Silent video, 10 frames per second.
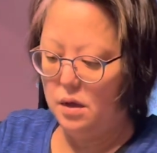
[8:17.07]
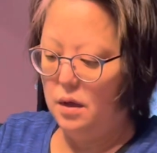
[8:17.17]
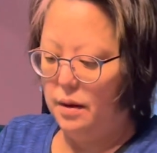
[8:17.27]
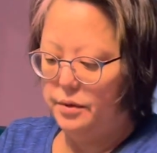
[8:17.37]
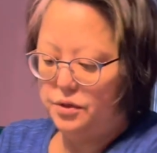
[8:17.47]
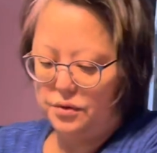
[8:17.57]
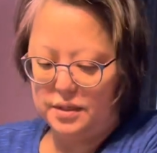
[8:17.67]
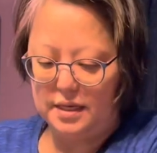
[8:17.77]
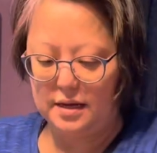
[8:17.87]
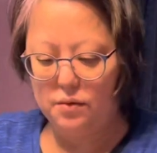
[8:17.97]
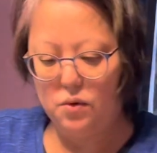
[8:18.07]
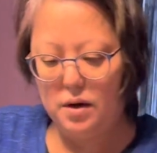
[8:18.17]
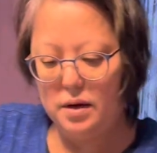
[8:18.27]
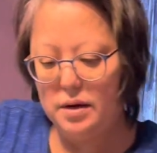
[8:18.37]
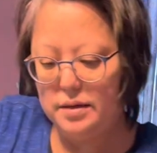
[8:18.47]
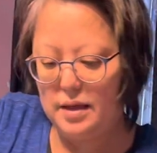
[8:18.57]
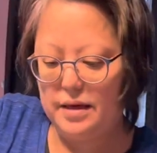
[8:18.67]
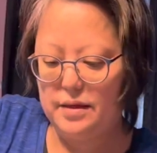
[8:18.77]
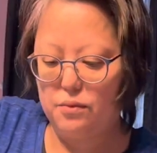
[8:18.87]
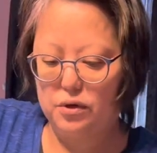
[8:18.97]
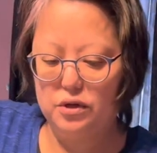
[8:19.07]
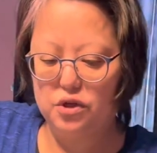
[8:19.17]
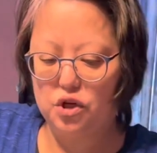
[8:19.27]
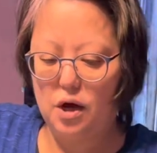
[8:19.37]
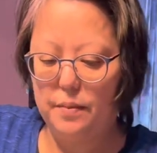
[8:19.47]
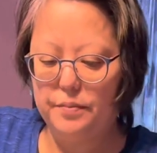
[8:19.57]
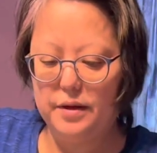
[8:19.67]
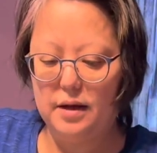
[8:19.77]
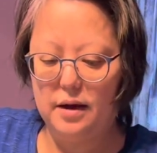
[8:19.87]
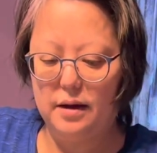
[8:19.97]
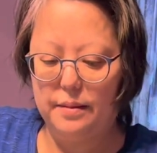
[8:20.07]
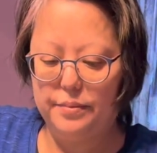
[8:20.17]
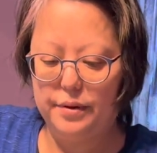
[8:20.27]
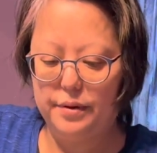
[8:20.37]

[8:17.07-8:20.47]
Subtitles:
I'm gonna do the second one, and then we're gonna chop it up.